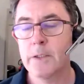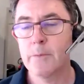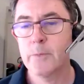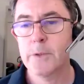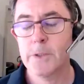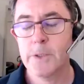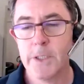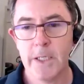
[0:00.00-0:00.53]

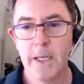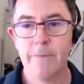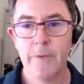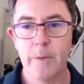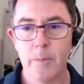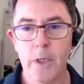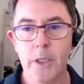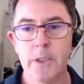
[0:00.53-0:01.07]
need to have
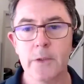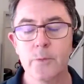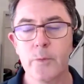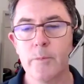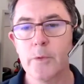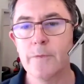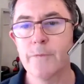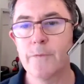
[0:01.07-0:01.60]
in mind as we
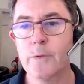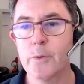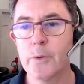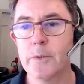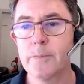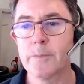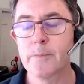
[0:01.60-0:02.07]
move forward.